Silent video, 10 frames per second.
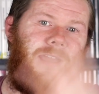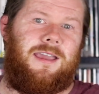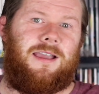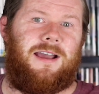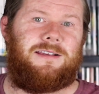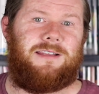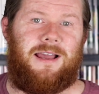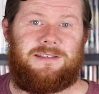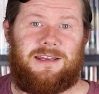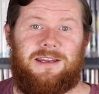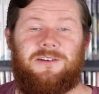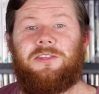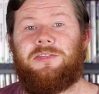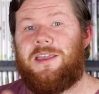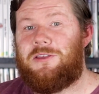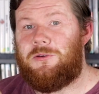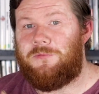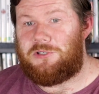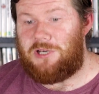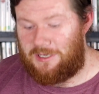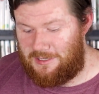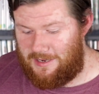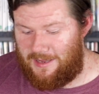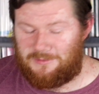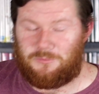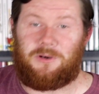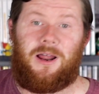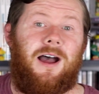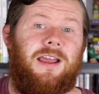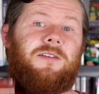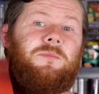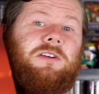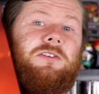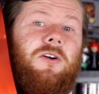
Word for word: Hey guys, Lytane here, and thank you for checking out what I have been